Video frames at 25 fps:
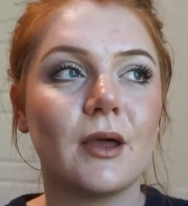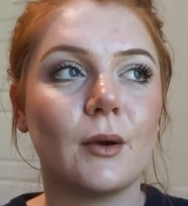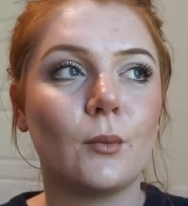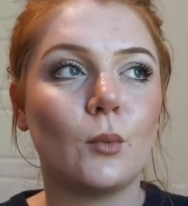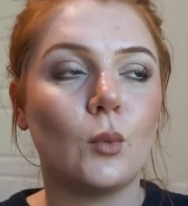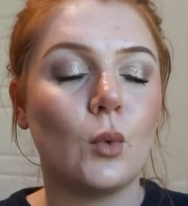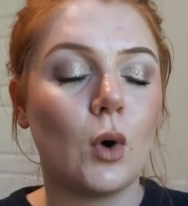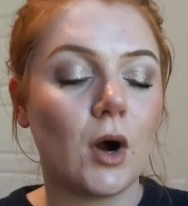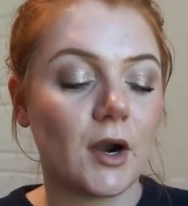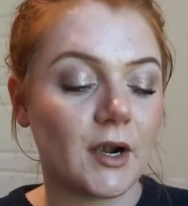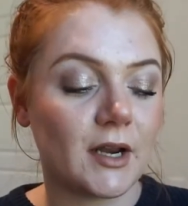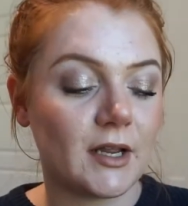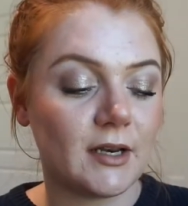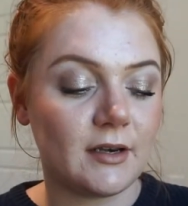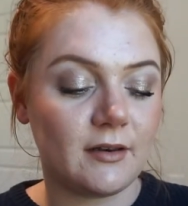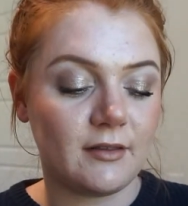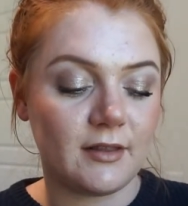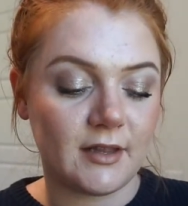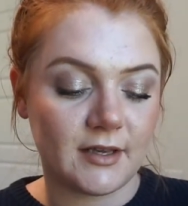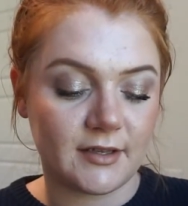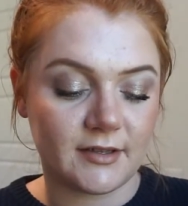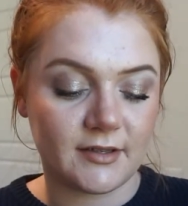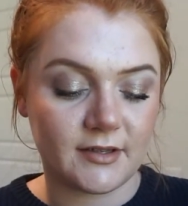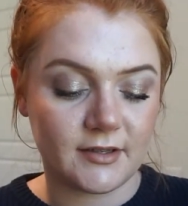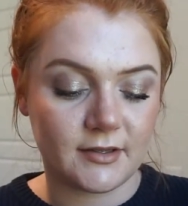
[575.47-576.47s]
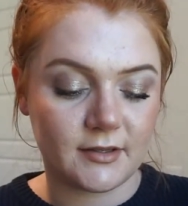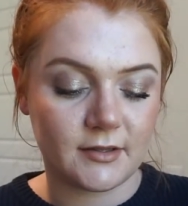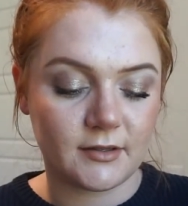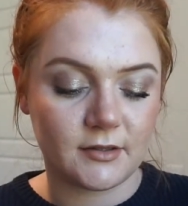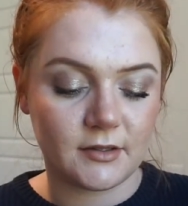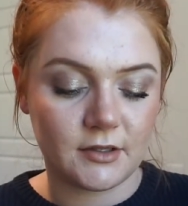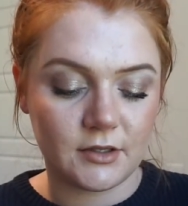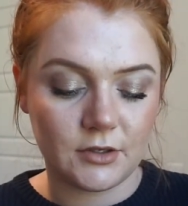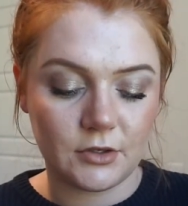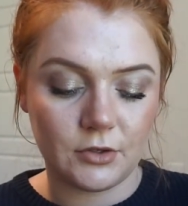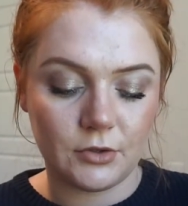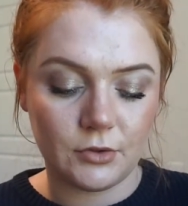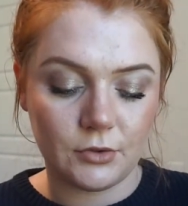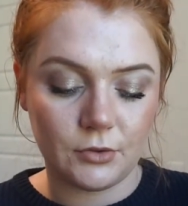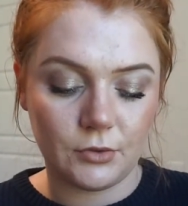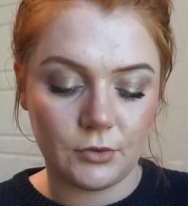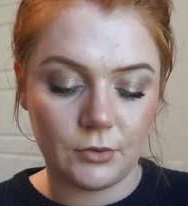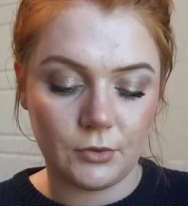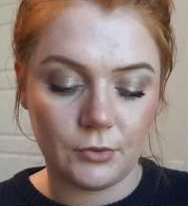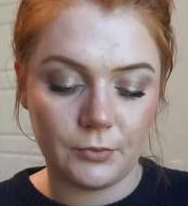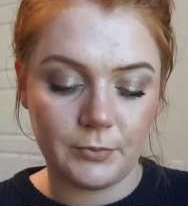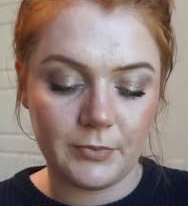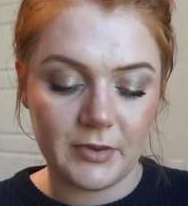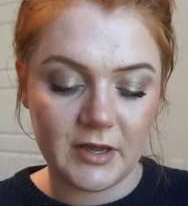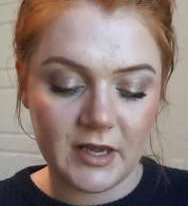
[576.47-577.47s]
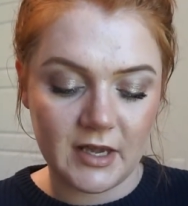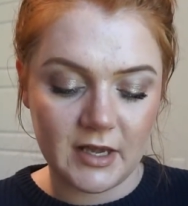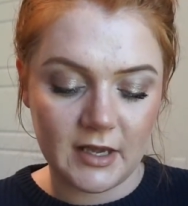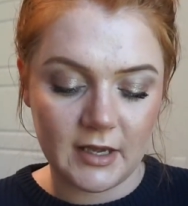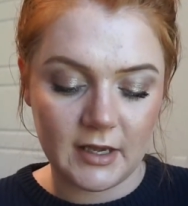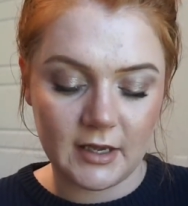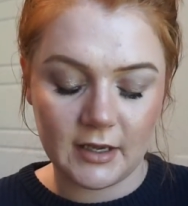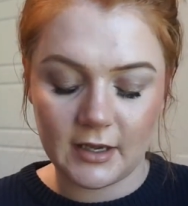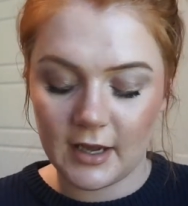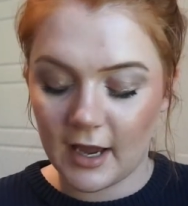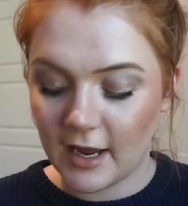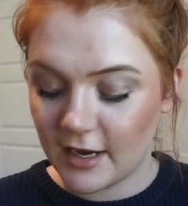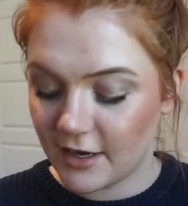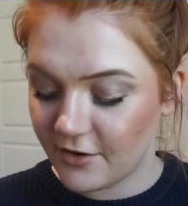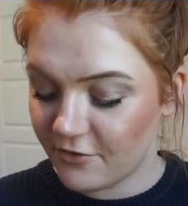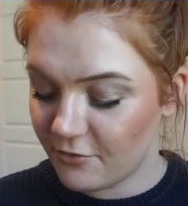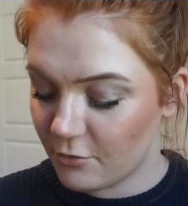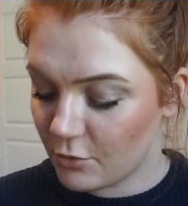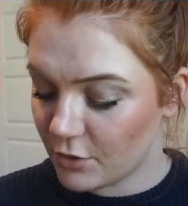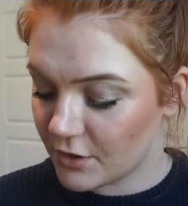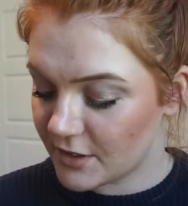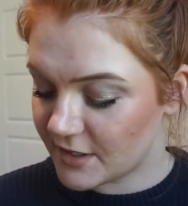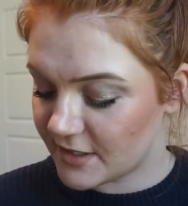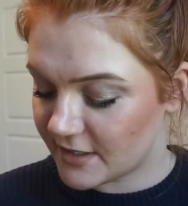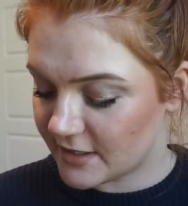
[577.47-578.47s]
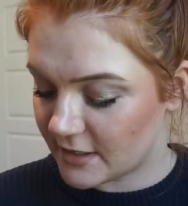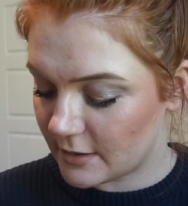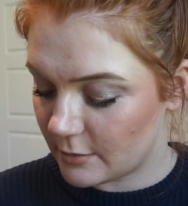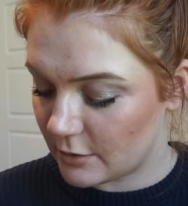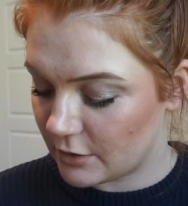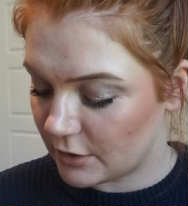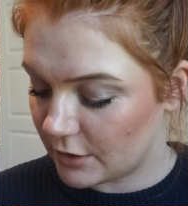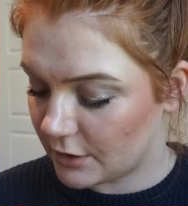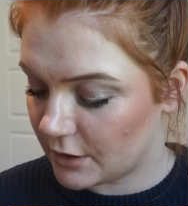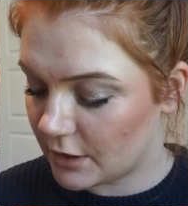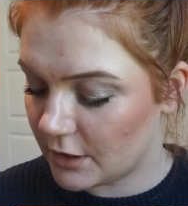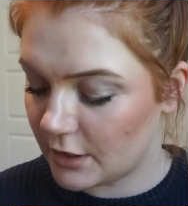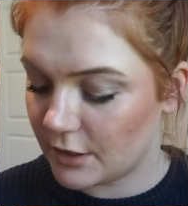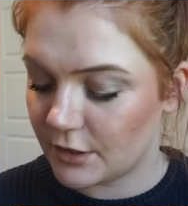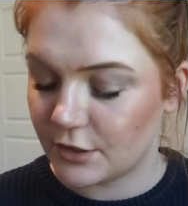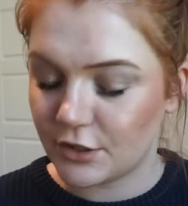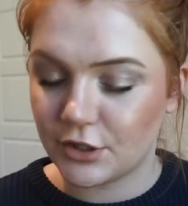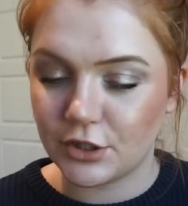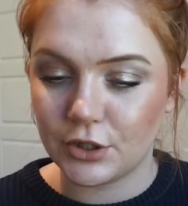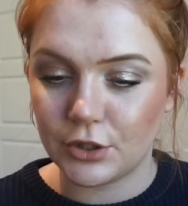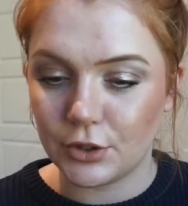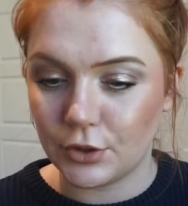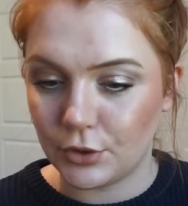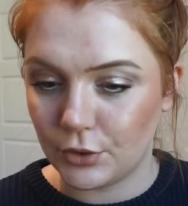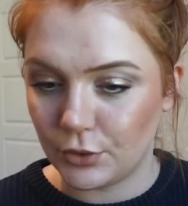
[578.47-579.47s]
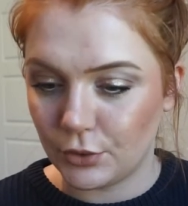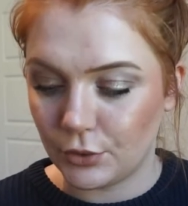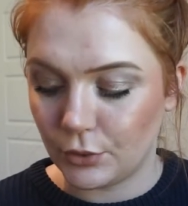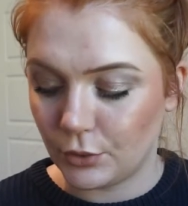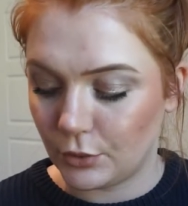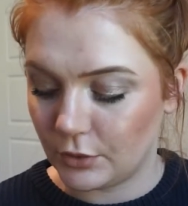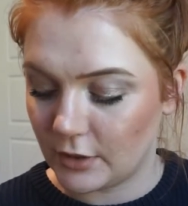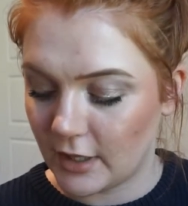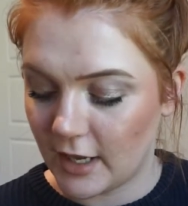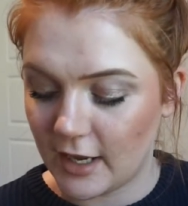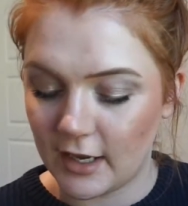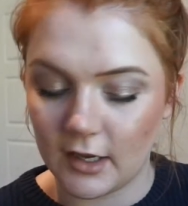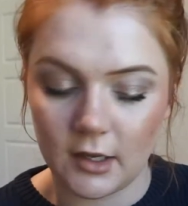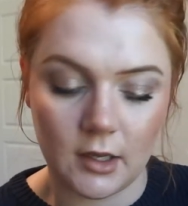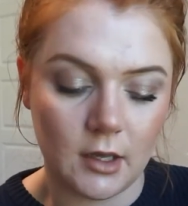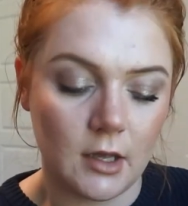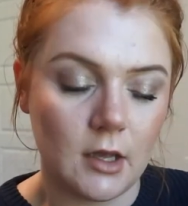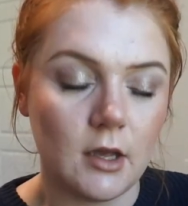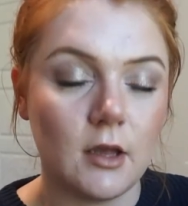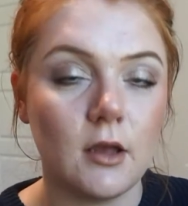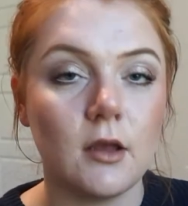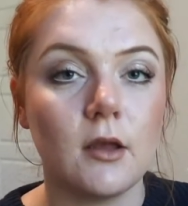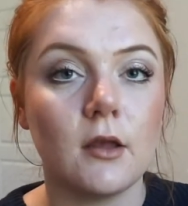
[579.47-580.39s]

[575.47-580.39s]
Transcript: wanted this to be kind of more similar to like